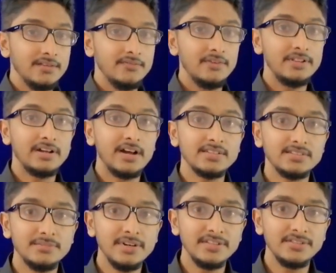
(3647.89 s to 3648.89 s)
when the
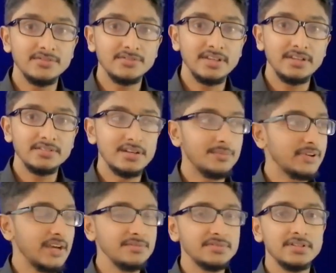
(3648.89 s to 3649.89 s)
customer is using,
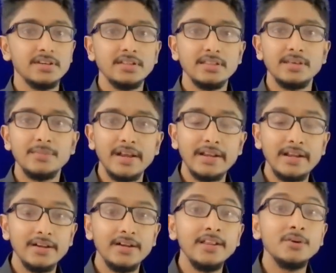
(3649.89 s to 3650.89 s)
sometimes they might
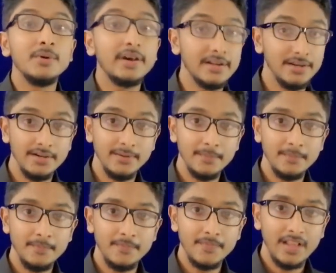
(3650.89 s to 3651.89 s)
get a new error.
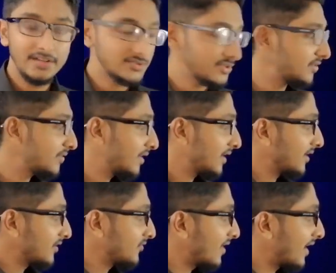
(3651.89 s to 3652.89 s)
So
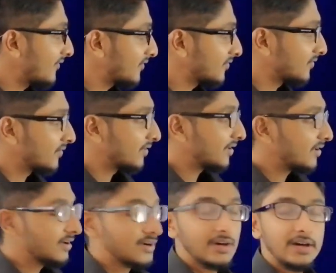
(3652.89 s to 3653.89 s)
you have
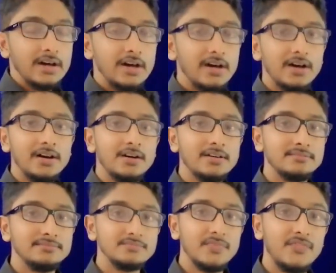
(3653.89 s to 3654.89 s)
to
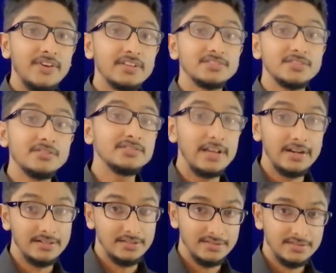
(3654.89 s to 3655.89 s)
fix those
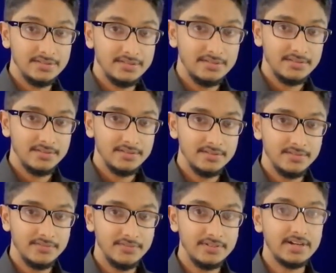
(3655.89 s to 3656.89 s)
errors
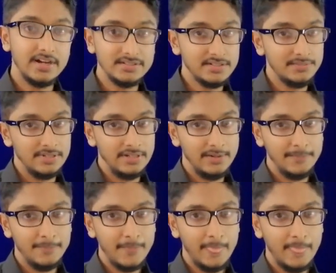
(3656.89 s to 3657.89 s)
for the customer
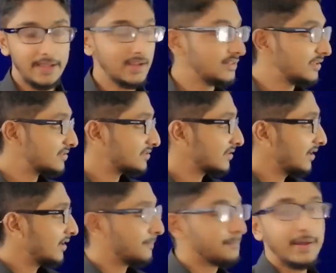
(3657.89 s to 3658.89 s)
in this
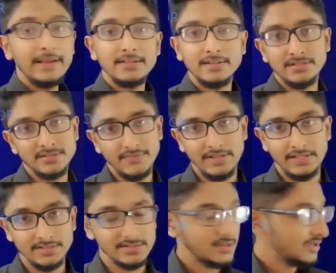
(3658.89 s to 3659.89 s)
maintenance
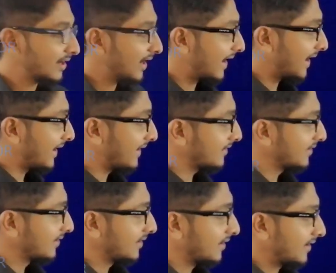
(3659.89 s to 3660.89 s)
phase.
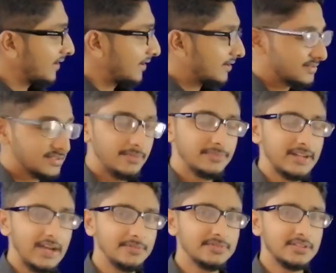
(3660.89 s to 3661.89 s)
And
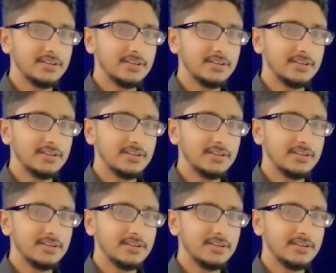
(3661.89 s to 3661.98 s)
sometimes the